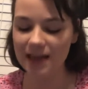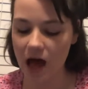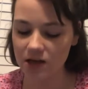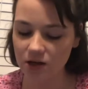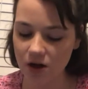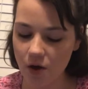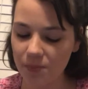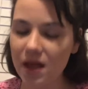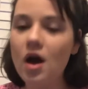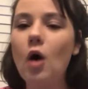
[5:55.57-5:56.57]
that, you know,
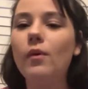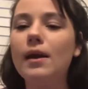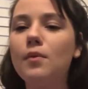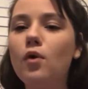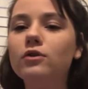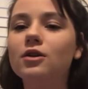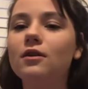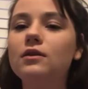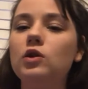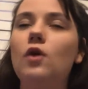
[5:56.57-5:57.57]
when I'm
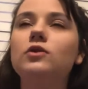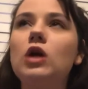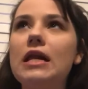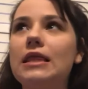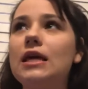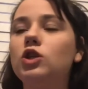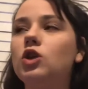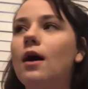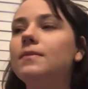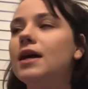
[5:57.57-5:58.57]
older, you know, I was trying to think of
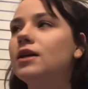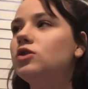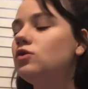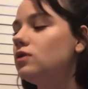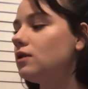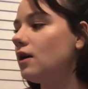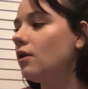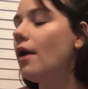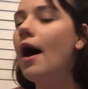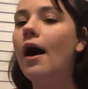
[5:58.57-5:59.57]
jobs I could do, you
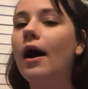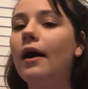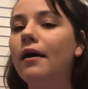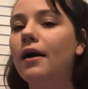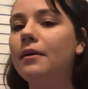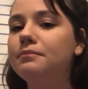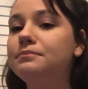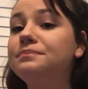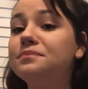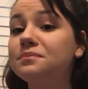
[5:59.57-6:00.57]
know, um,
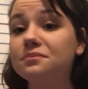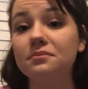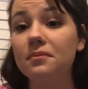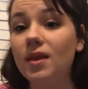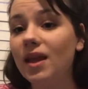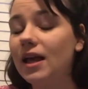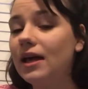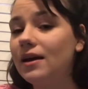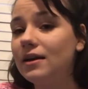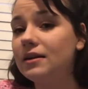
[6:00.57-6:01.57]

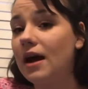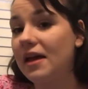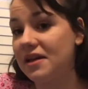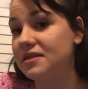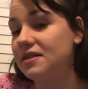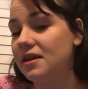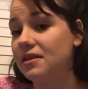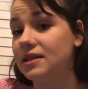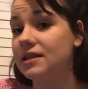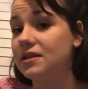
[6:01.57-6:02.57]
and I had to think of
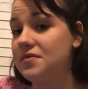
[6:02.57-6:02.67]
this because